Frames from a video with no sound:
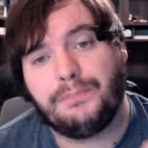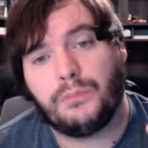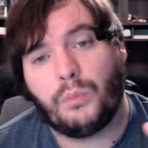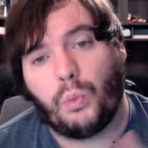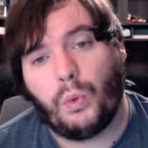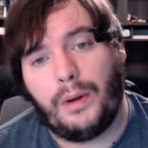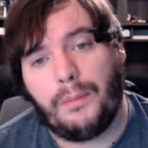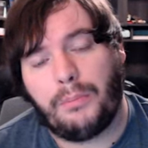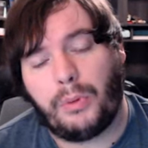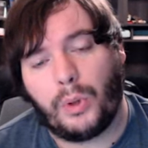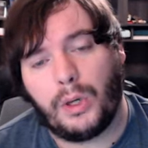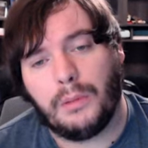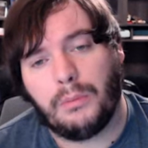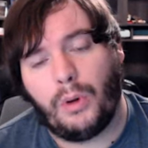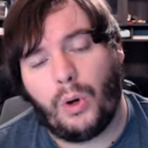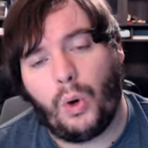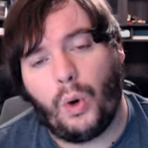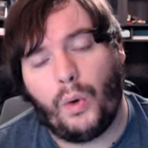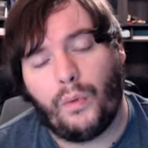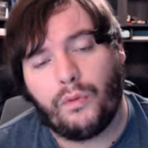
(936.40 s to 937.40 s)
One portable
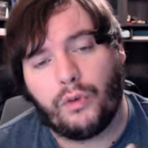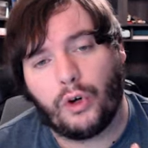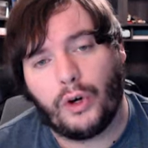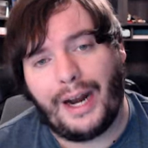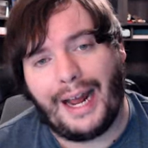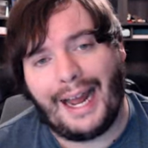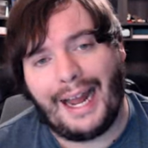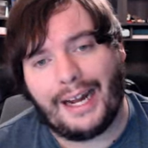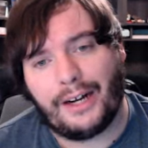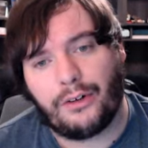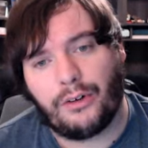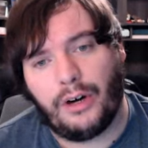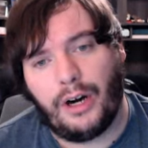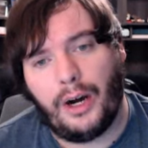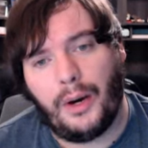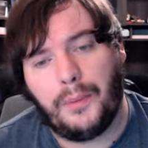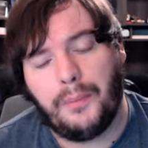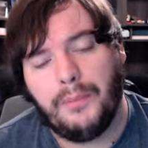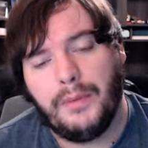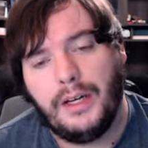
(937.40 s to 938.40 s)
hole for
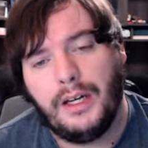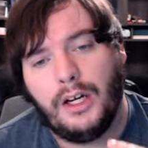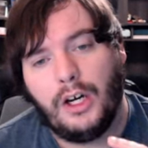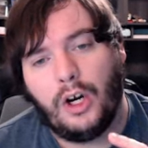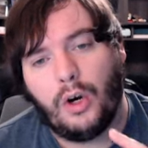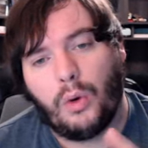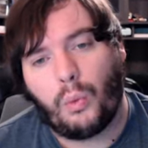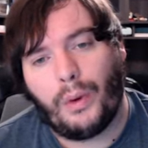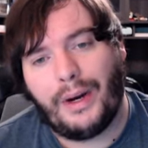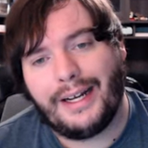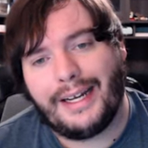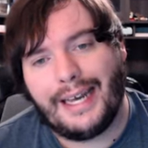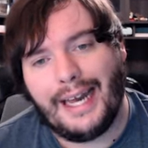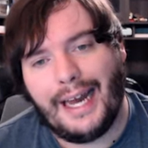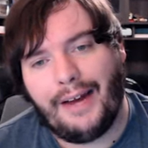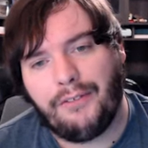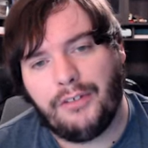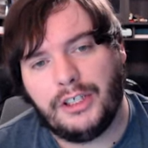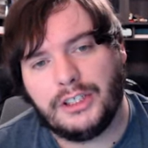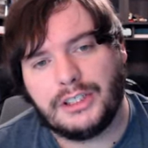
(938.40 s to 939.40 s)
aggro, one
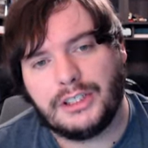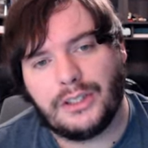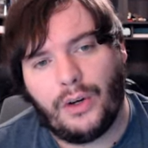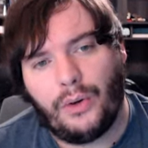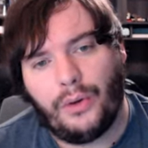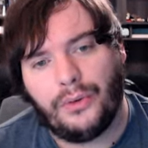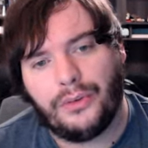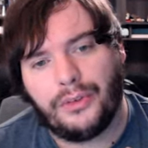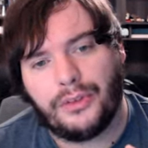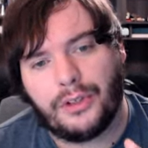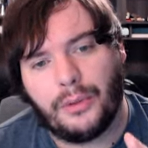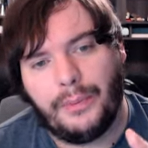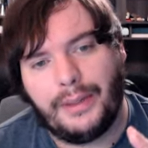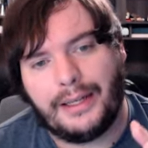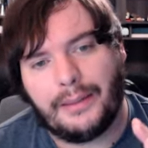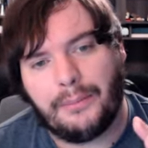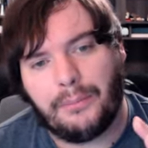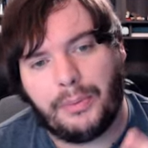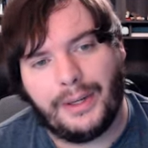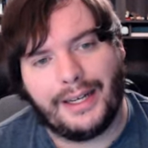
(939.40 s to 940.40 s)
Cavernous Souls so we
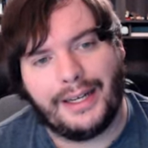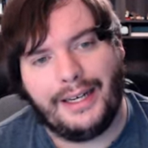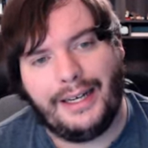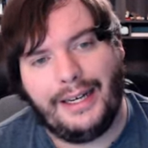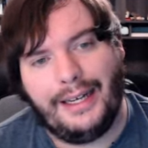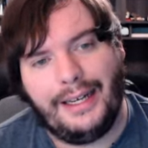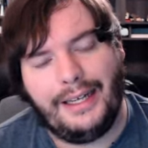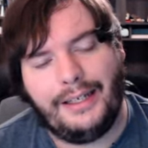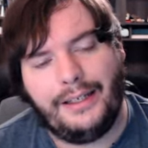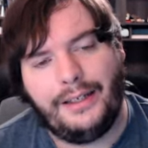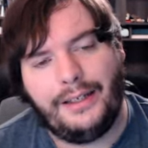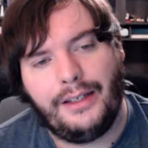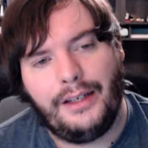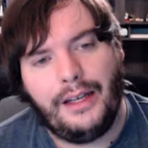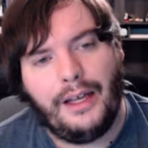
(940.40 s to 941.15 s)
can bring it in.